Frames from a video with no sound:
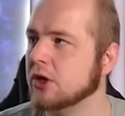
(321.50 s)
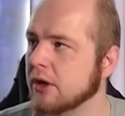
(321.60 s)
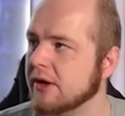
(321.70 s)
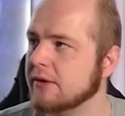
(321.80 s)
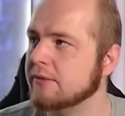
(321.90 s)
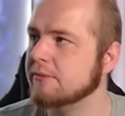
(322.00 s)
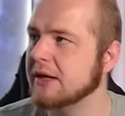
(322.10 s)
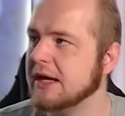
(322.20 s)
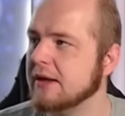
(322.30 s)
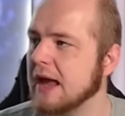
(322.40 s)
could
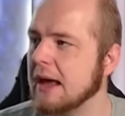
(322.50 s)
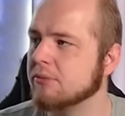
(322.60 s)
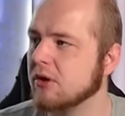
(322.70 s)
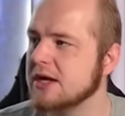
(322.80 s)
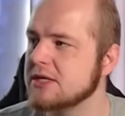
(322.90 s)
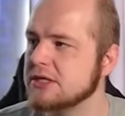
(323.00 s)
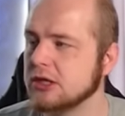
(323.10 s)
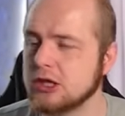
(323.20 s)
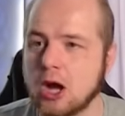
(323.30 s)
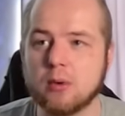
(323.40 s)
be at prices
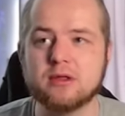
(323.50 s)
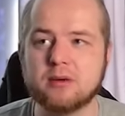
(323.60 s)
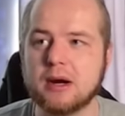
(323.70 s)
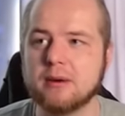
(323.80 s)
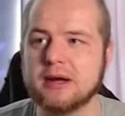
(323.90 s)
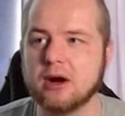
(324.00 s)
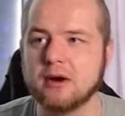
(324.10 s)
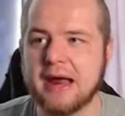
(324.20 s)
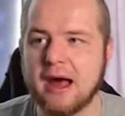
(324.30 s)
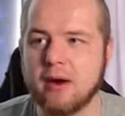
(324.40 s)
lower than where we
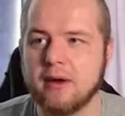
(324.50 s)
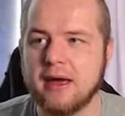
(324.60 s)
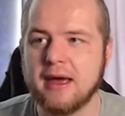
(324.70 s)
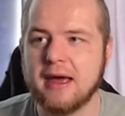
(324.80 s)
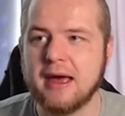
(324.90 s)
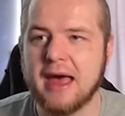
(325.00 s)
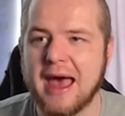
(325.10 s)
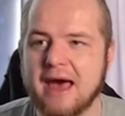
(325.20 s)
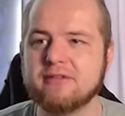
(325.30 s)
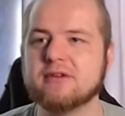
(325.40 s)
are now
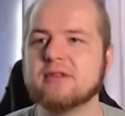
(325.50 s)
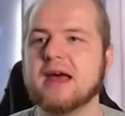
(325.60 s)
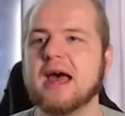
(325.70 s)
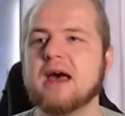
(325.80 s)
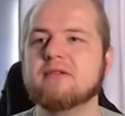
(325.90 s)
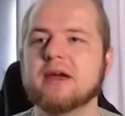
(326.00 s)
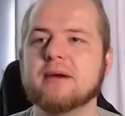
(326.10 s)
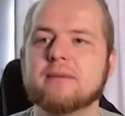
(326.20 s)
after the halving,